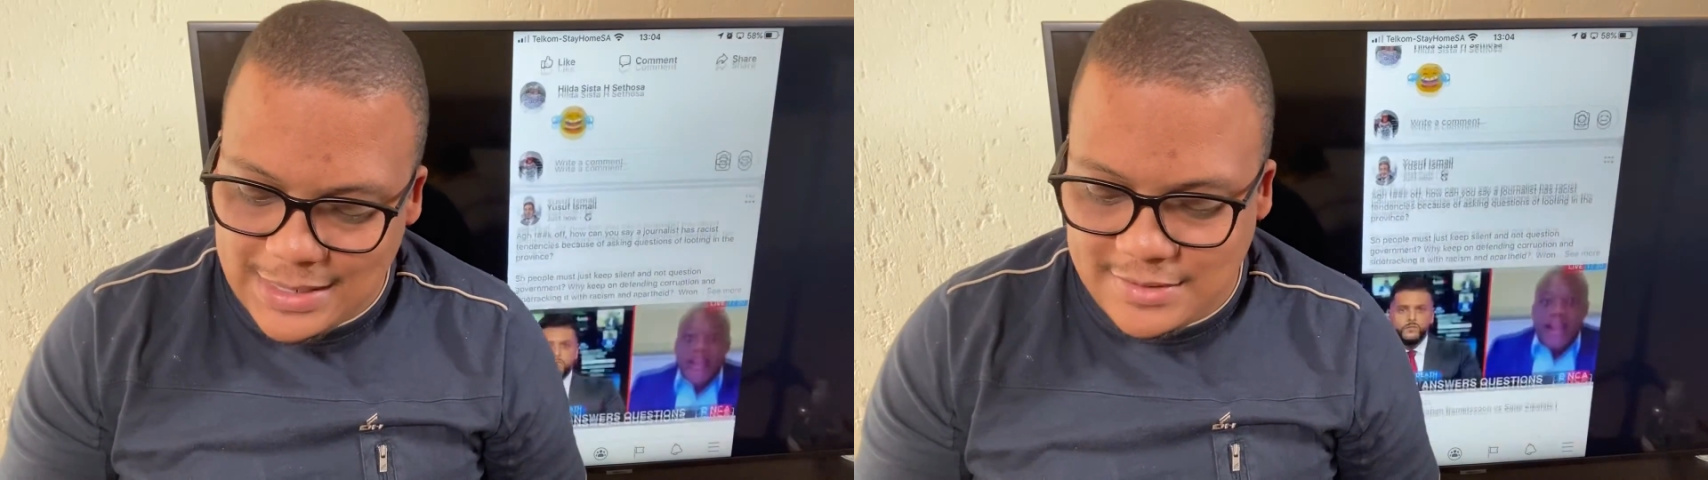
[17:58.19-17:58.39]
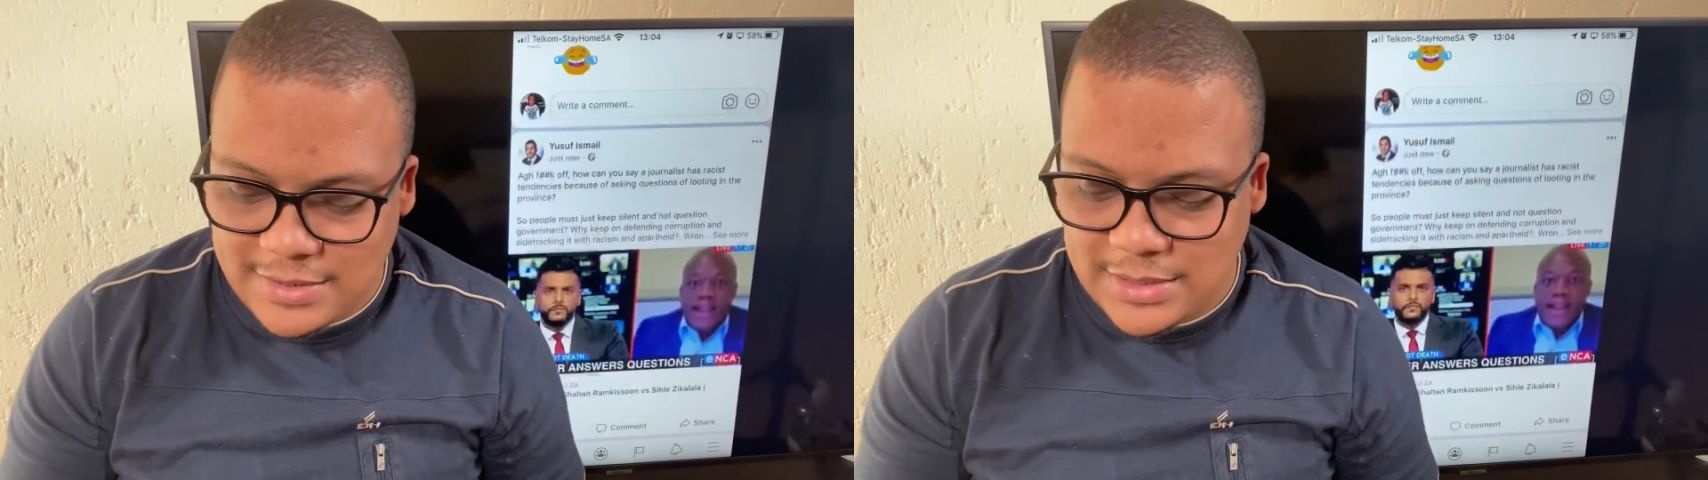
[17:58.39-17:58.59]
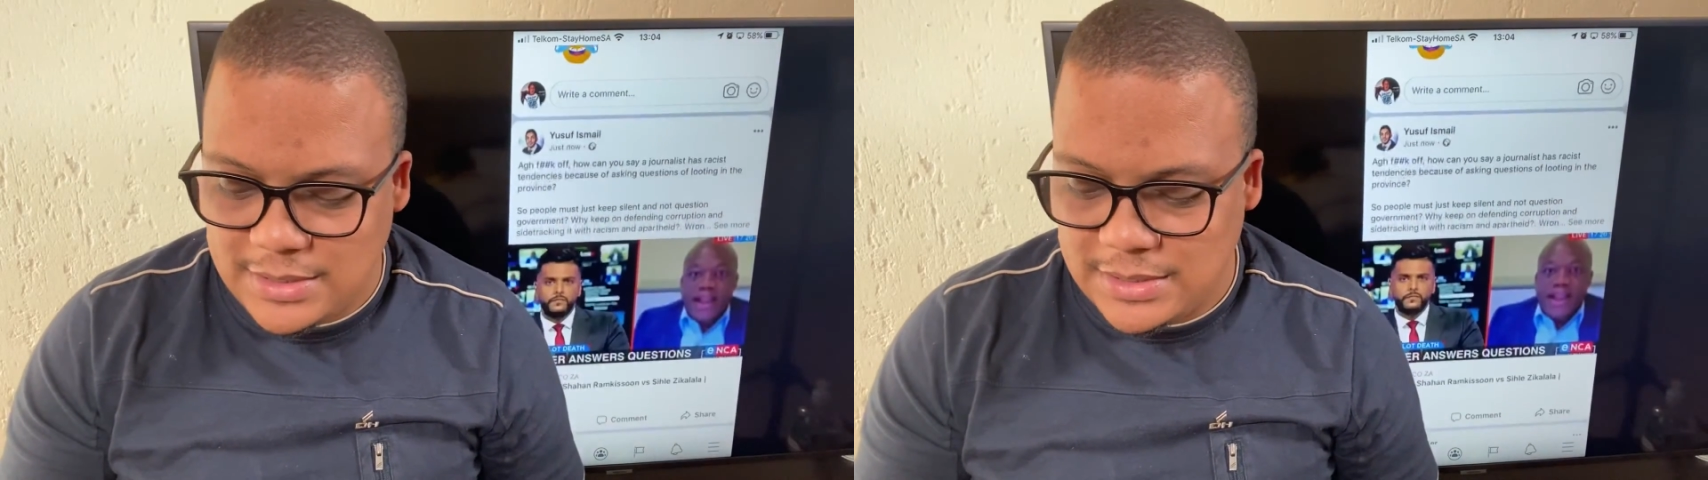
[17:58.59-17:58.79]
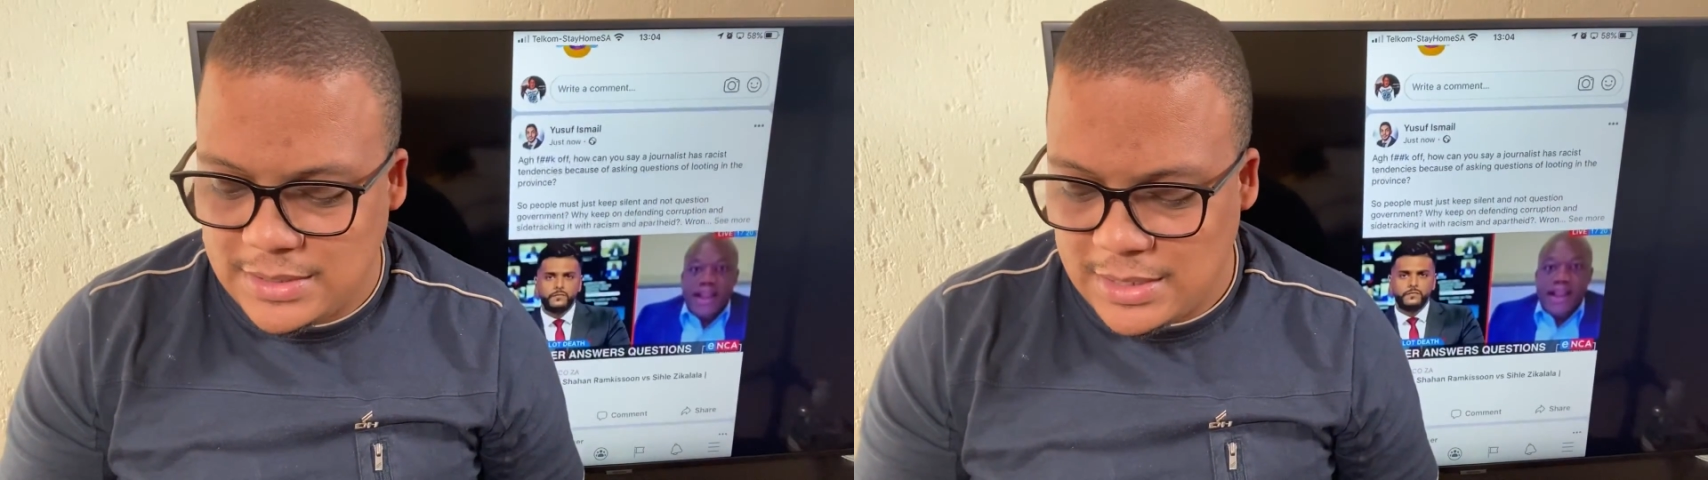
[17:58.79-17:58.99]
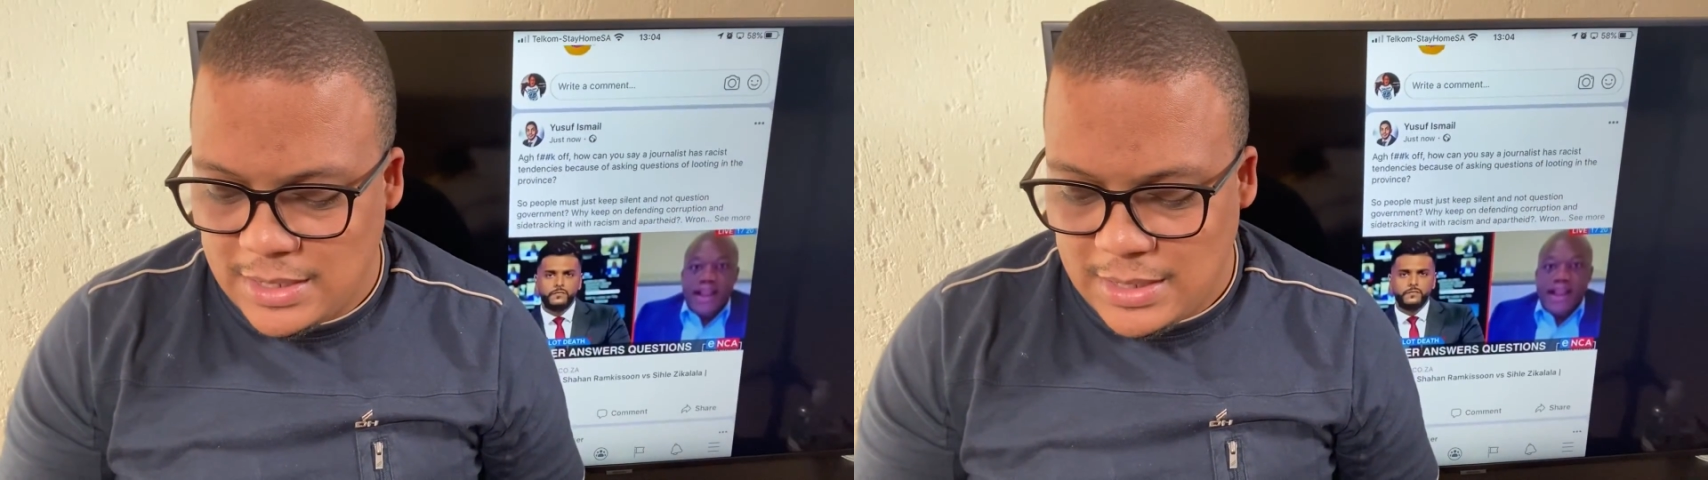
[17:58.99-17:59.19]
that's it.
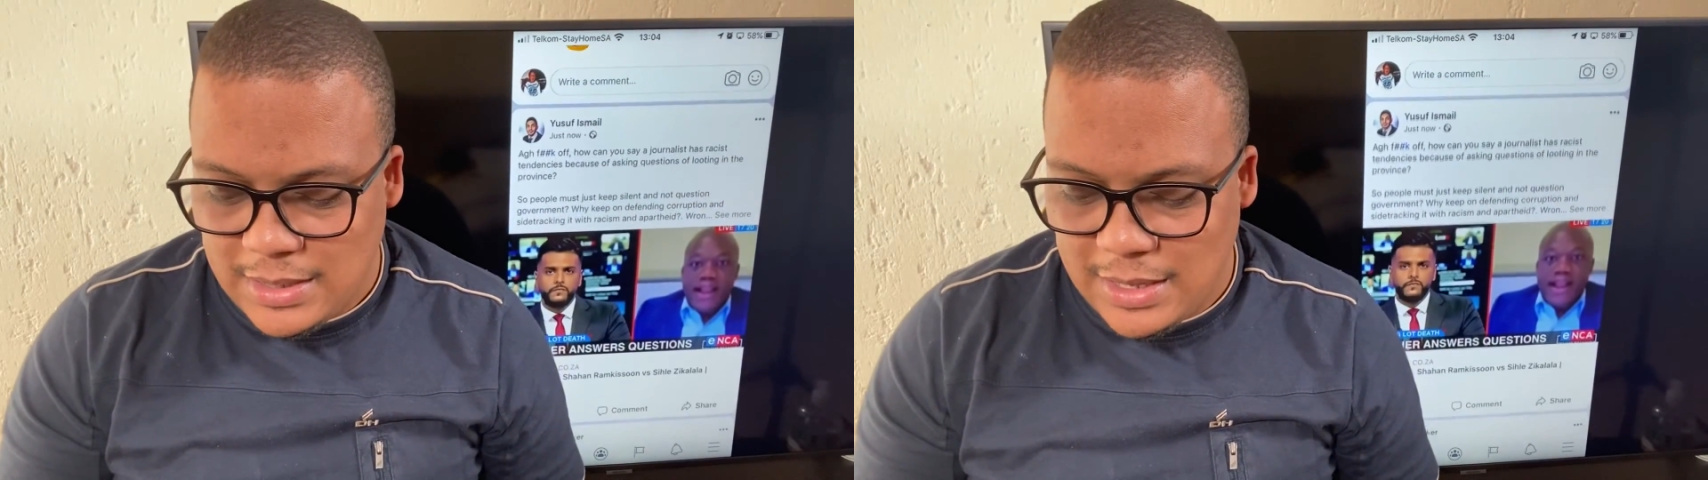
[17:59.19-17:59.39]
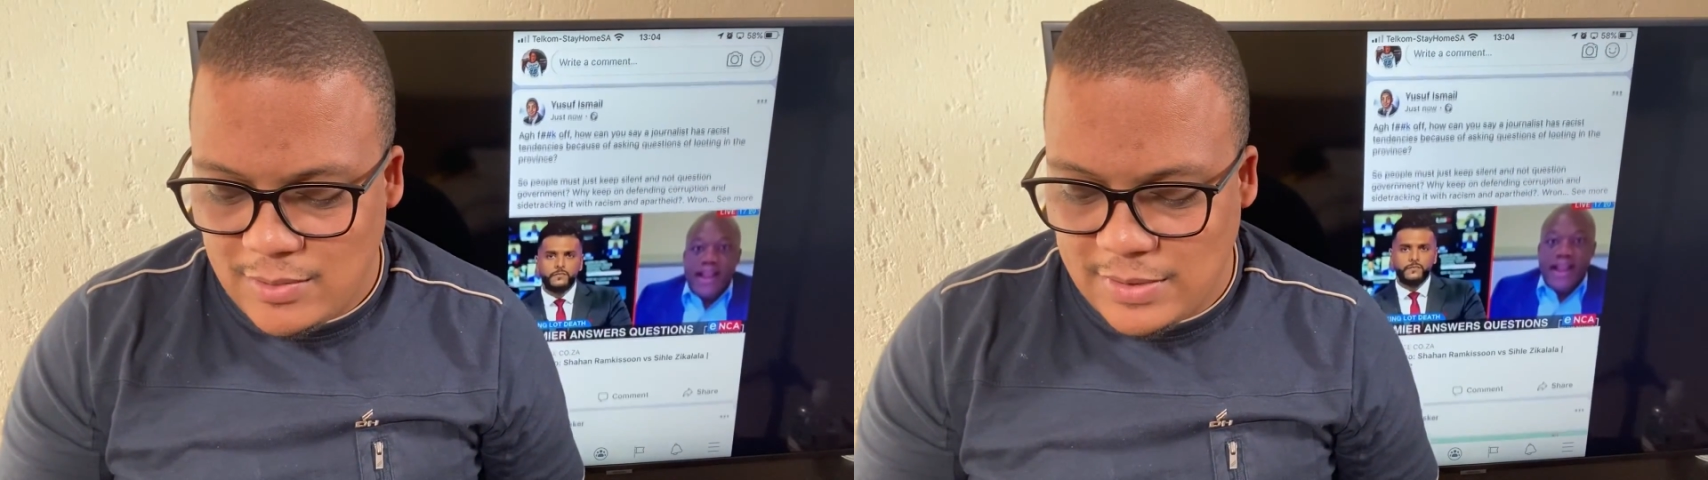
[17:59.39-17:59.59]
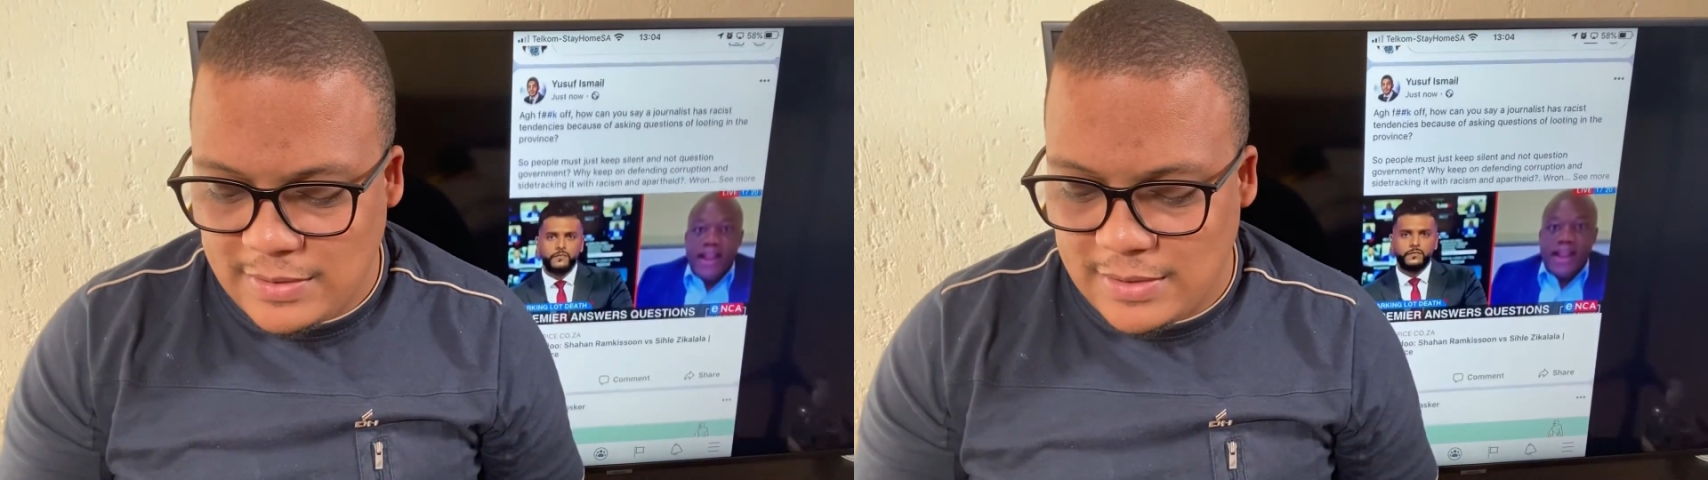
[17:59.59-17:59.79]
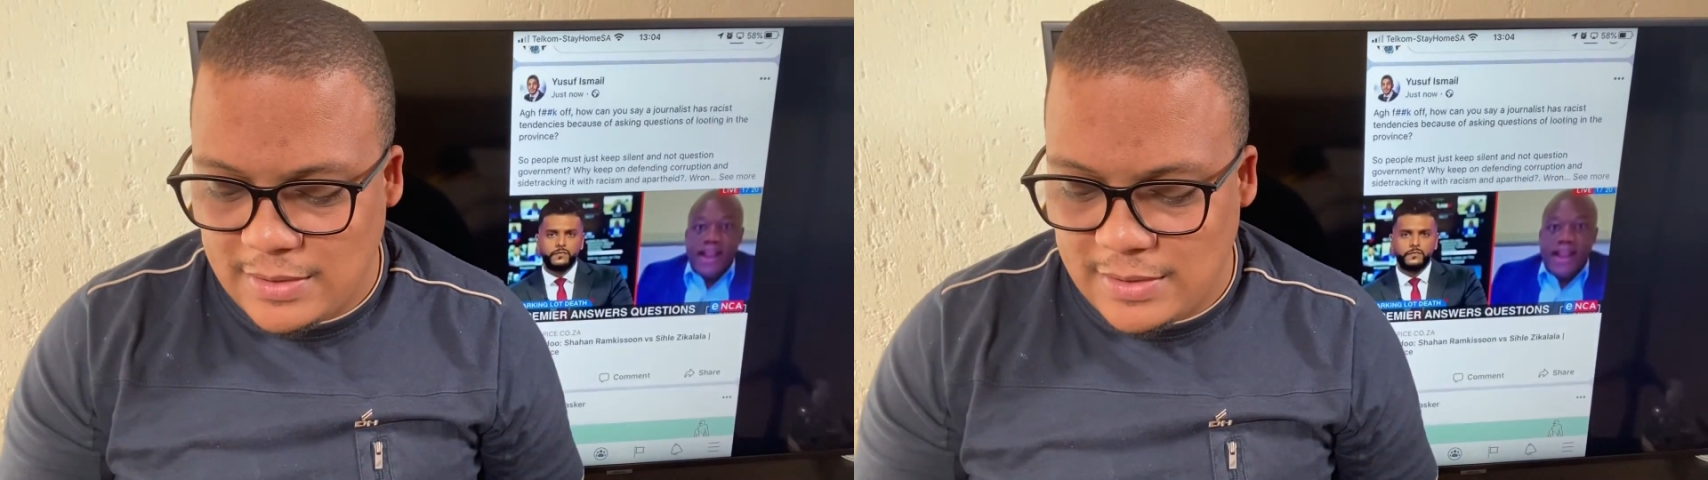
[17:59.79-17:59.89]
That was